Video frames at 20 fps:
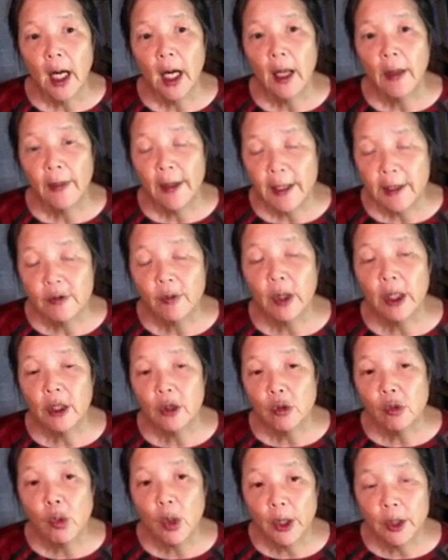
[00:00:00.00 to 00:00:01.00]
That's why
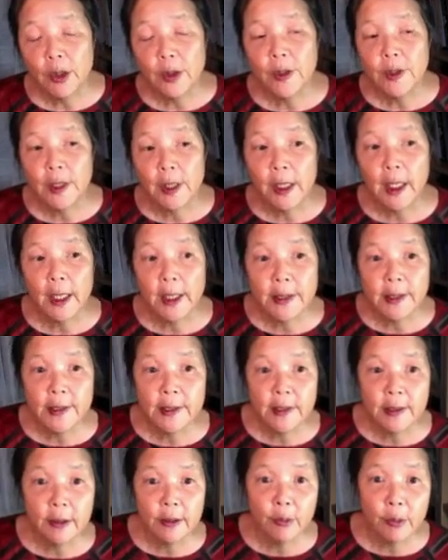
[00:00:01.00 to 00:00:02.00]
you want to
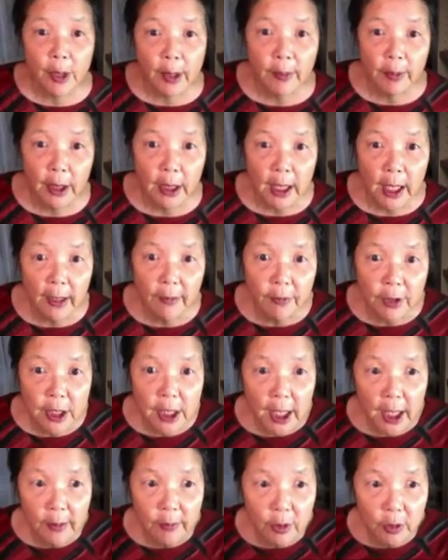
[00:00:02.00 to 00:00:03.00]
succuss the remedy every
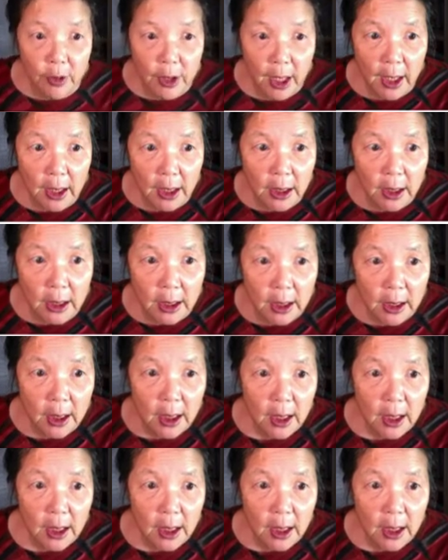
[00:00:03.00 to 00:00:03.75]
time you take it.